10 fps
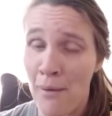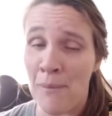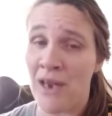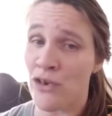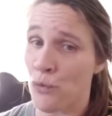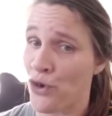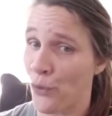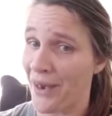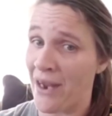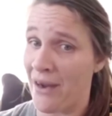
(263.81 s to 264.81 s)
because when
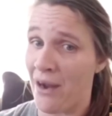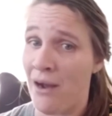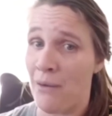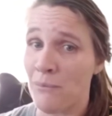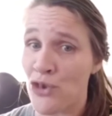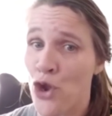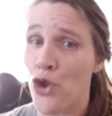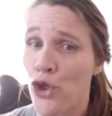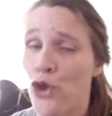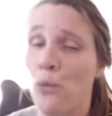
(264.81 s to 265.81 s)
your king comes,
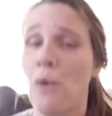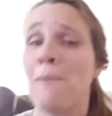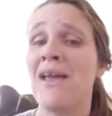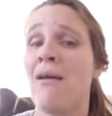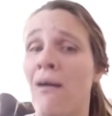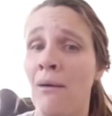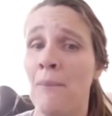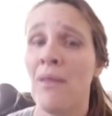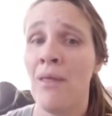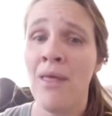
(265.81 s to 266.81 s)
you will
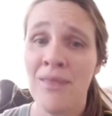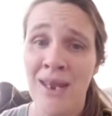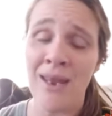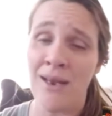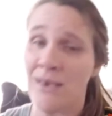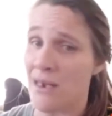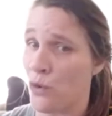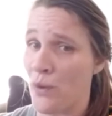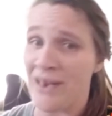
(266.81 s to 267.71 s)
become the kings and